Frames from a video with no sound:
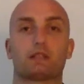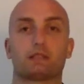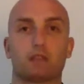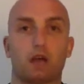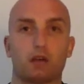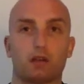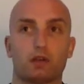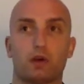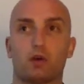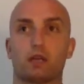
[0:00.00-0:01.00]
it's not,
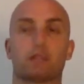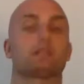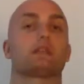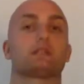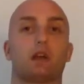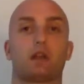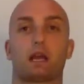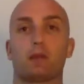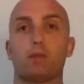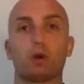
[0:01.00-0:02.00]
it's not
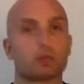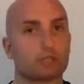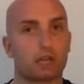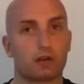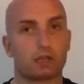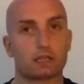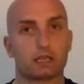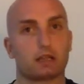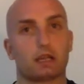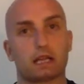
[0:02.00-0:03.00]
like a milkshake or
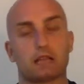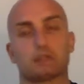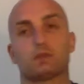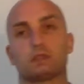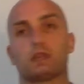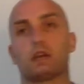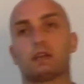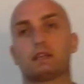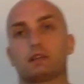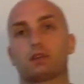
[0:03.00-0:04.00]
anything like that, so it's not
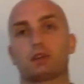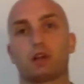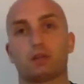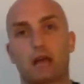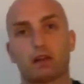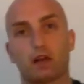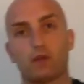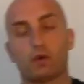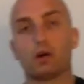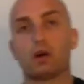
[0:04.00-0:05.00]
necessarily on that
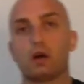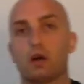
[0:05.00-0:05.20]
level,